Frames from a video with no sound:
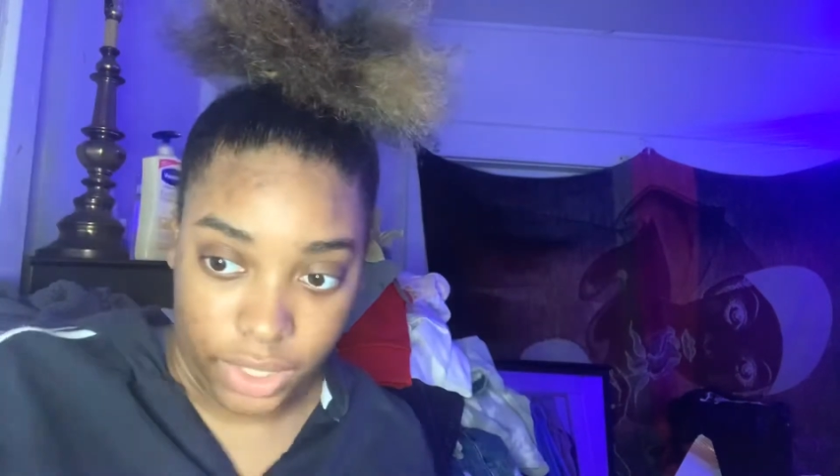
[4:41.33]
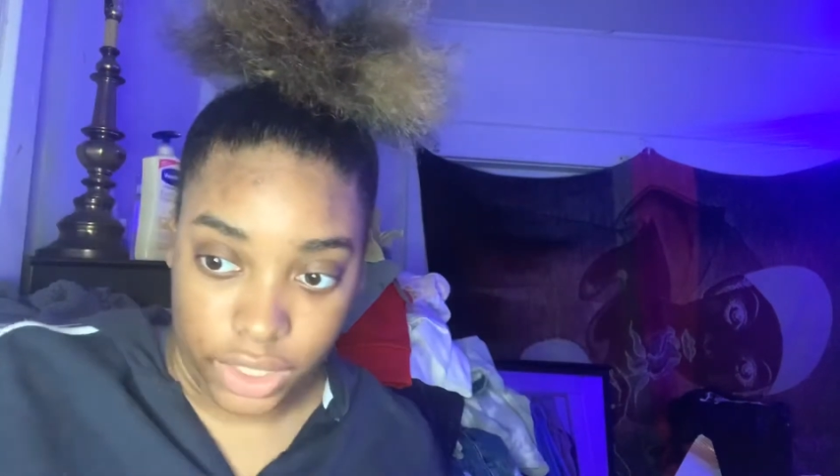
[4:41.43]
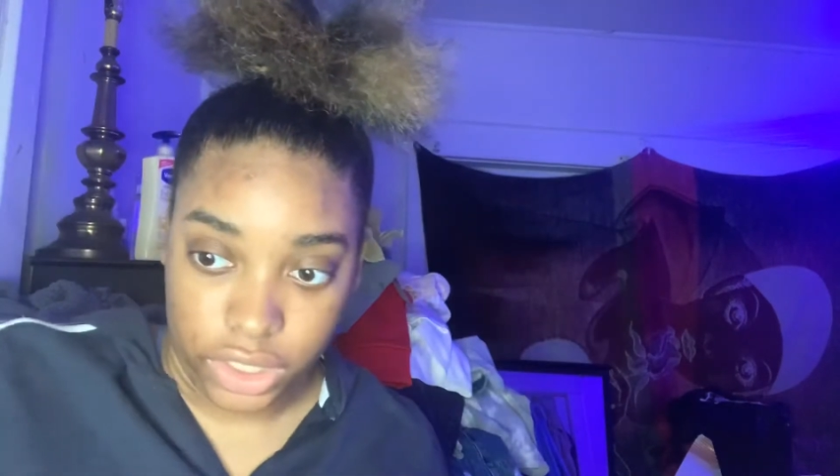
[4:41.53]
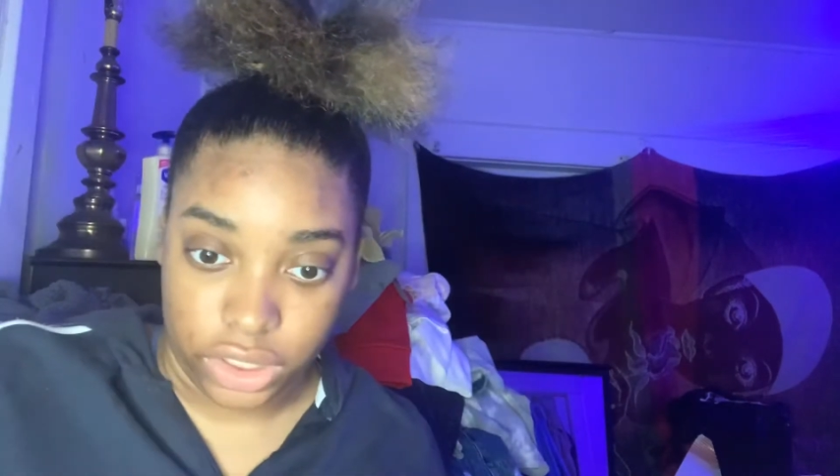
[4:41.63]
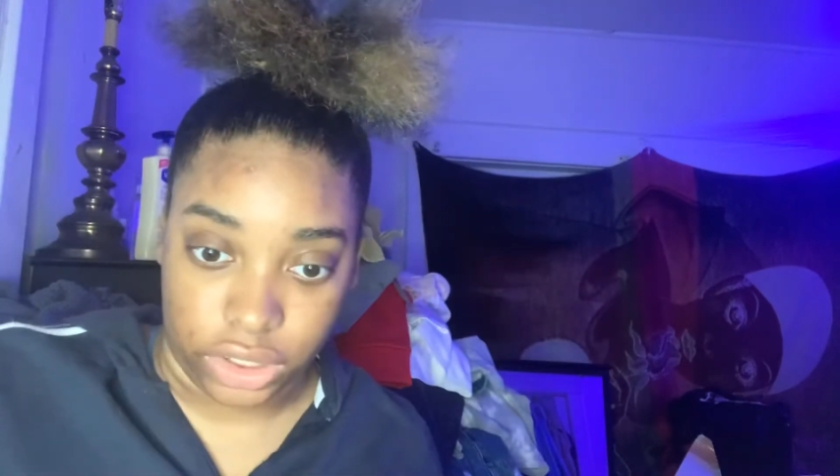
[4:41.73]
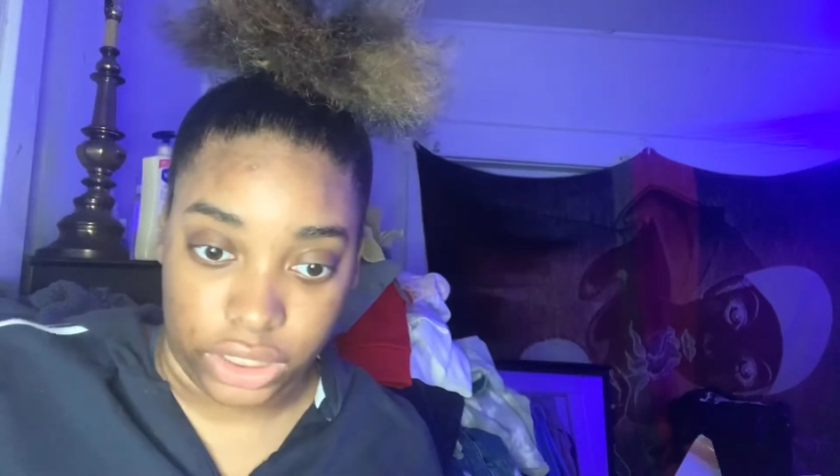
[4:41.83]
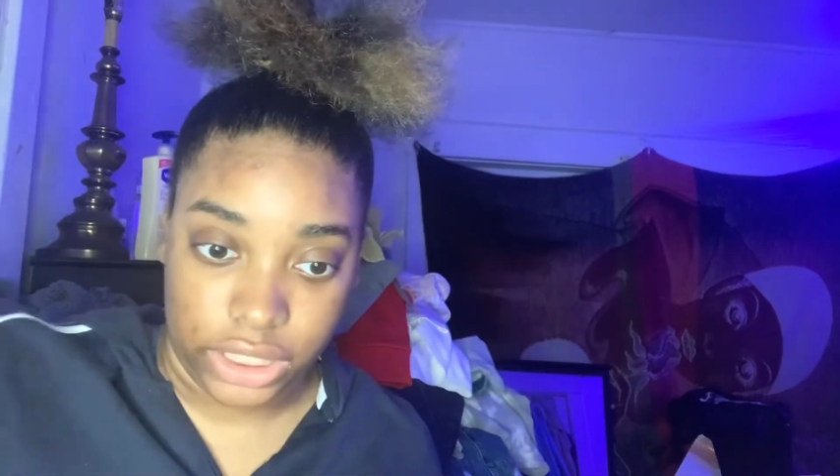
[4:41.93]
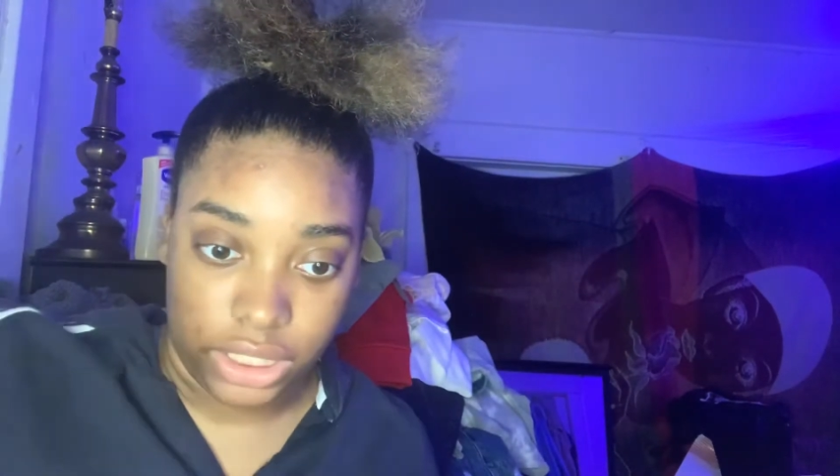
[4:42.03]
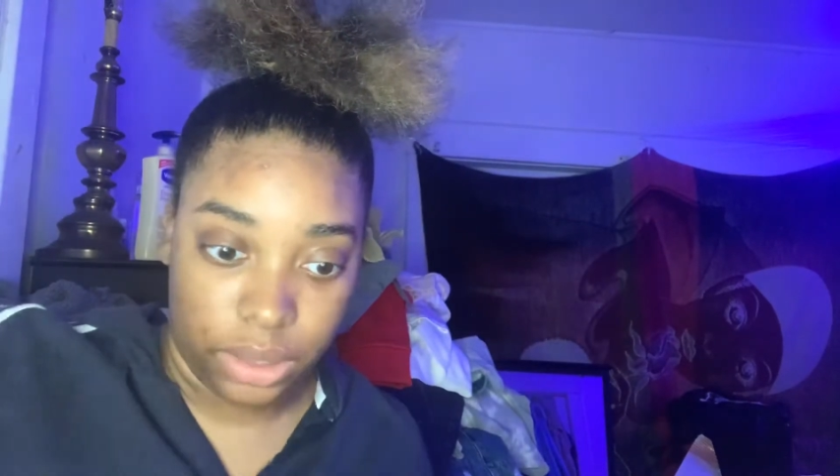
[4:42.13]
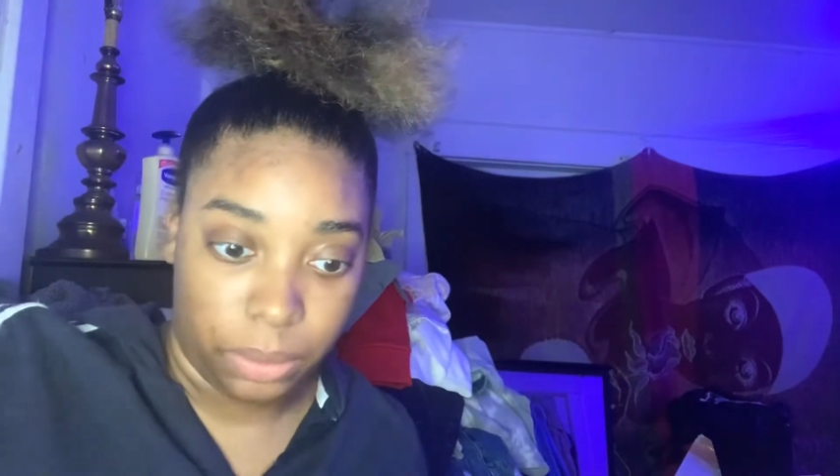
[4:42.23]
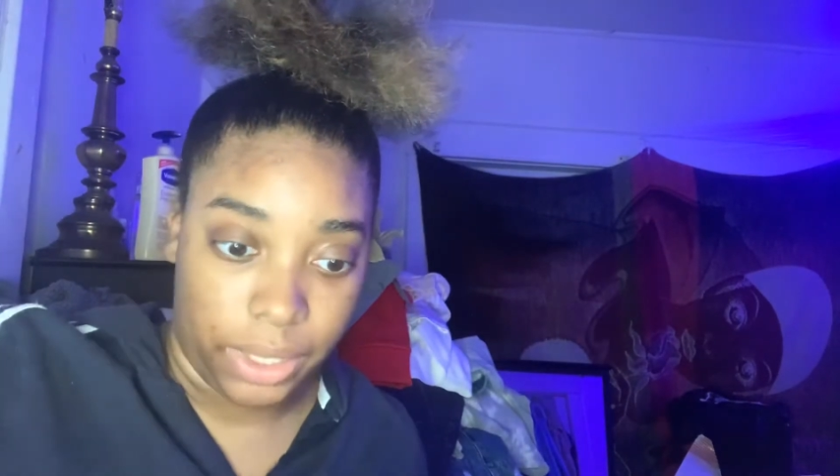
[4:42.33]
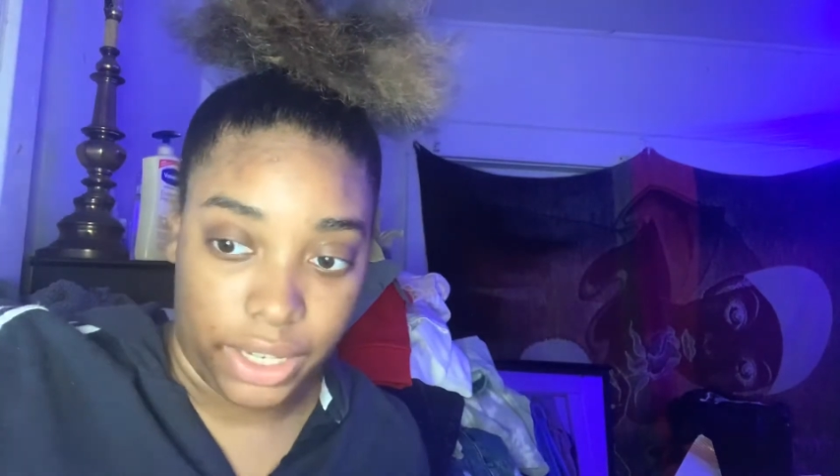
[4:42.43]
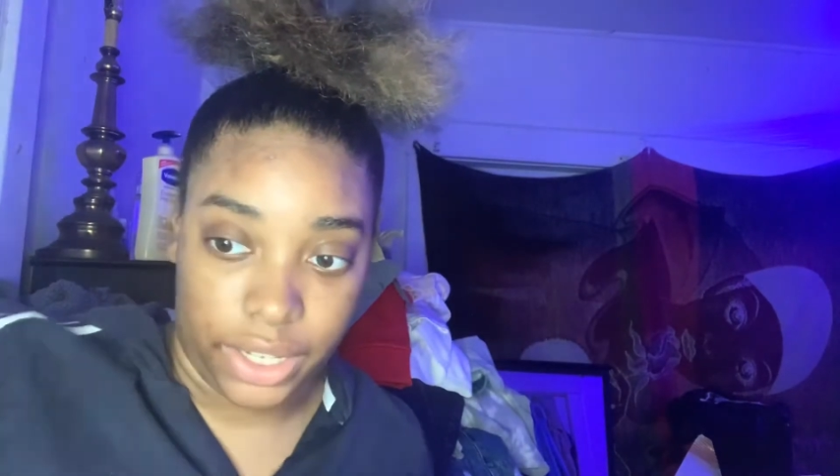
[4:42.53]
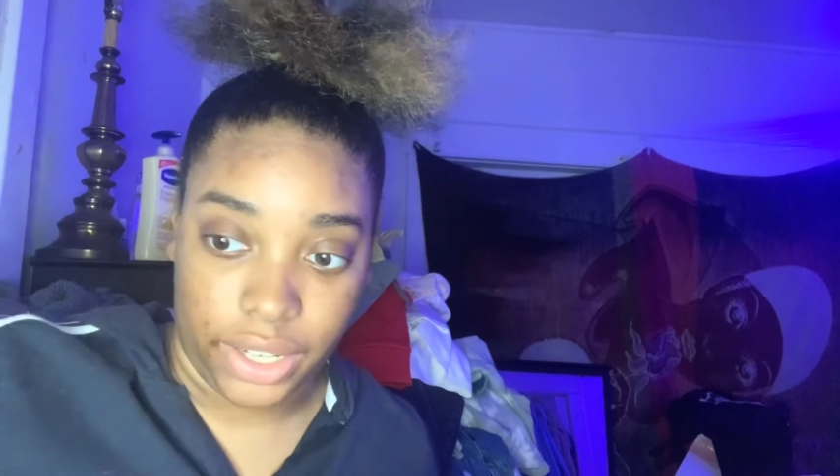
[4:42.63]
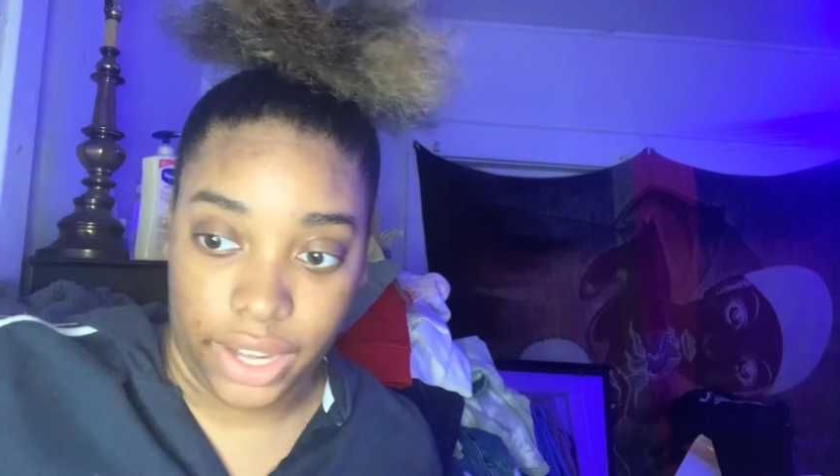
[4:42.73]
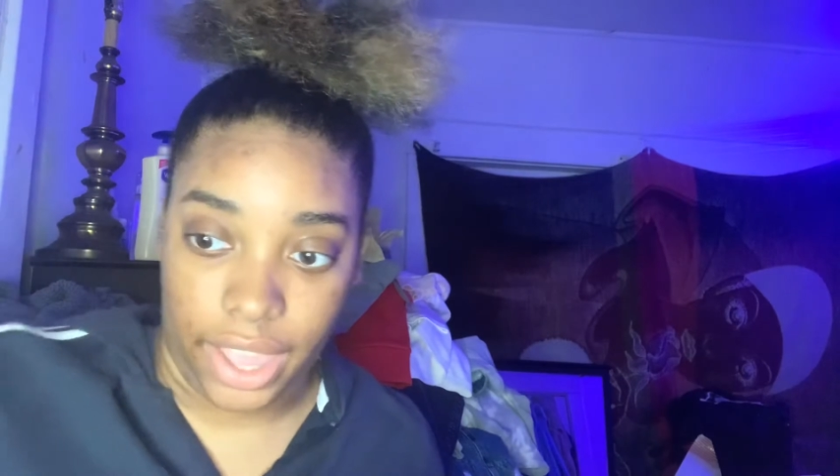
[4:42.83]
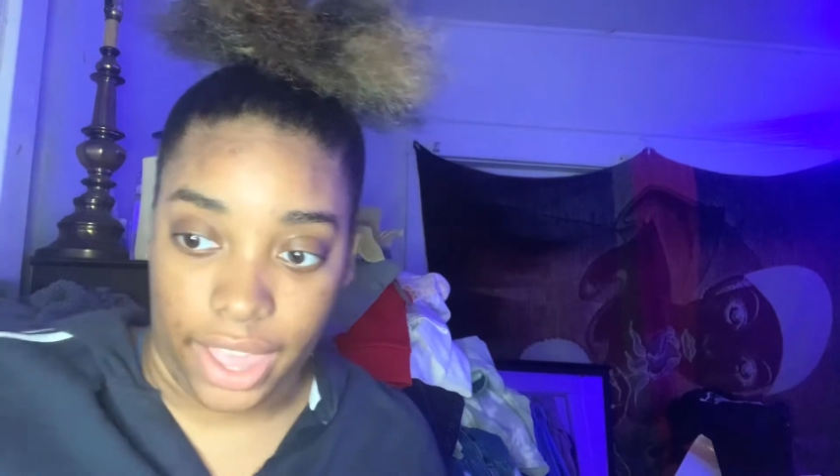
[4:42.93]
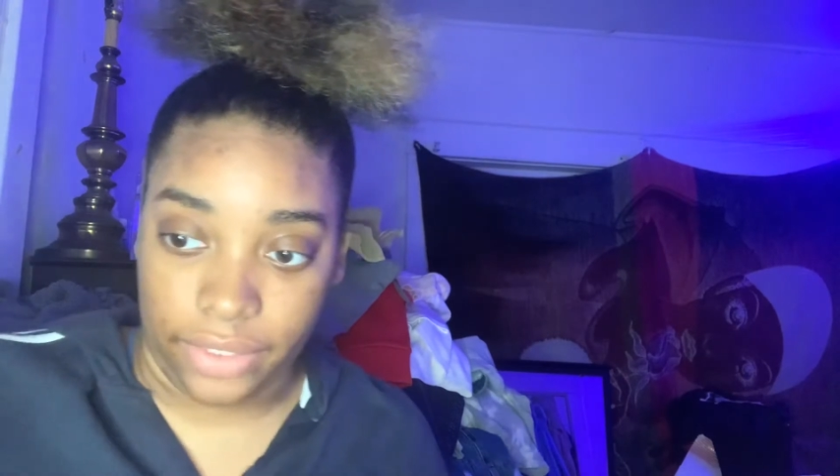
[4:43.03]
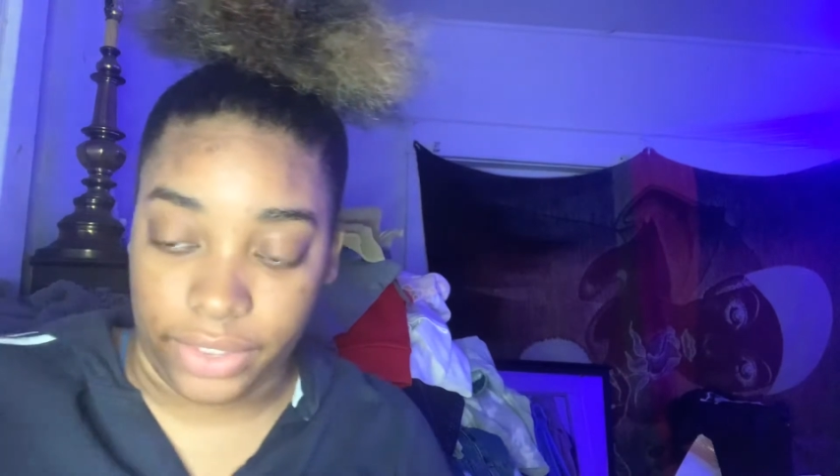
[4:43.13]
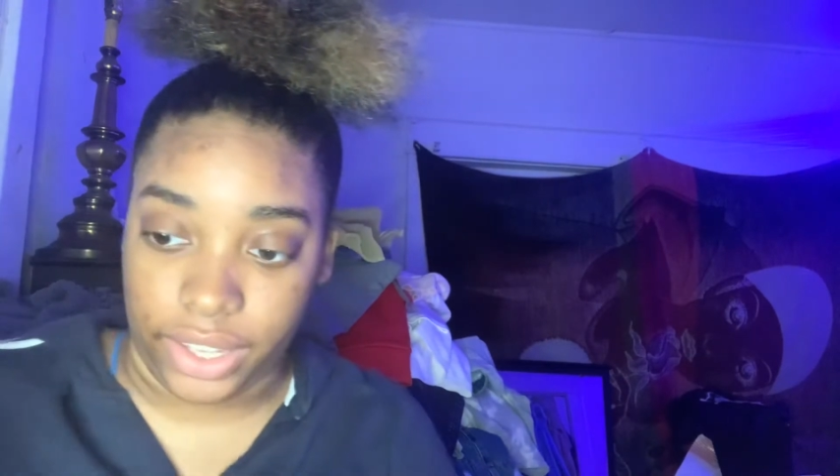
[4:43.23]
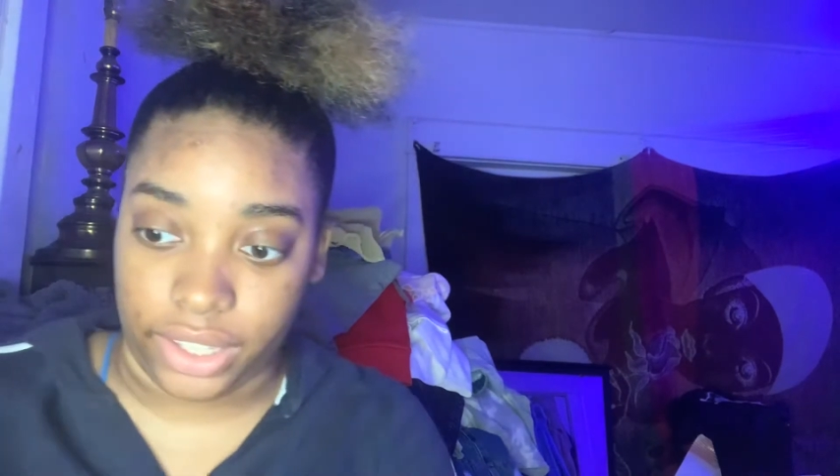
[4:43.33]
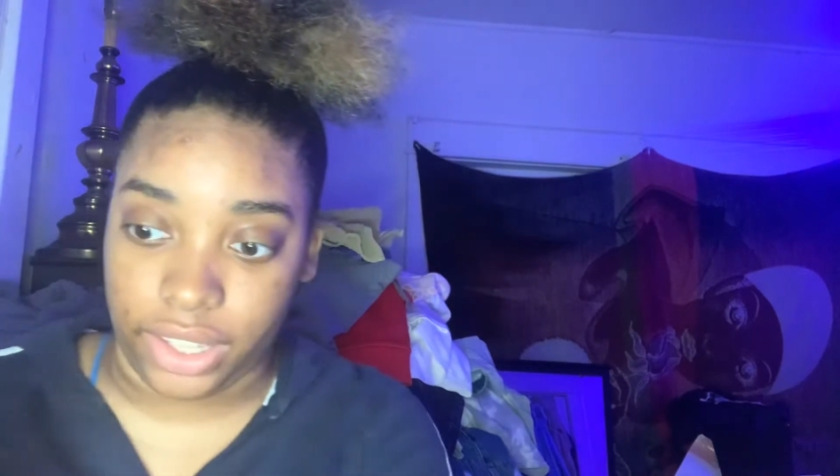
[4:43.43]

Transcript: So this is where having